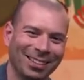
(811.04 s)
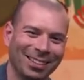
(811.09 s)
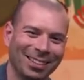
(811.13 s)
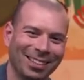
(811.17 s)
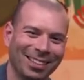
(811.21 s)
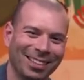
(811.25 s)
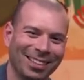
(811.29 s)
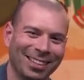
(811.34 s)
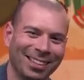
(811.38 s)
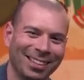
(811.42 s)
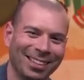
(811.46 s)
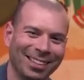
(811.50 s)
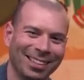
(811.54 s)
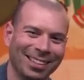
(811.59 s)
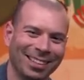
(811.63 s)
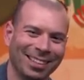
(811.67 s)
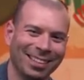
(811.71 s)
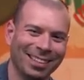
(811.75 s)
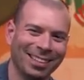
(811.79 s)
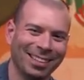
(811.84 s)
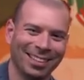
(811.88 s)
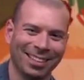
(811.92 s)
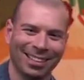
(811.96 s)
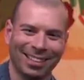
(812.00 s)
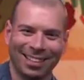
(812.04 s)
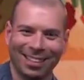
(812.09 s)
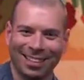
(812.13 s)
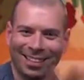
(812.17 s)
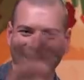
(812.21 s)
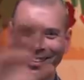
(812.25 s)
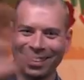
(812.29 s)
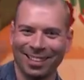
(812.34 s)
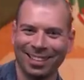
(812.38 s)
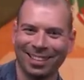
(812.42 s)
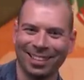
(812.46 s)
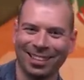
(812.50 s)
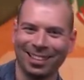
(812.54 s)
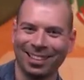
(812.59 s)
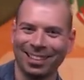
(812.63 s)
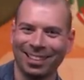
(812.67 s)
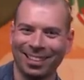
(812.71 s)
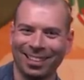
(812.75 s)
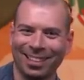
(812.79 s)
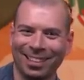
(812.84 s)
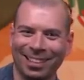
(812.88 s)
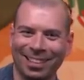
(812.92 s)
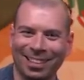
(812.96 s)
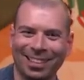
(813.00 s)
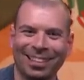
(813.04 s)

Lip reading: The person shown says nothing.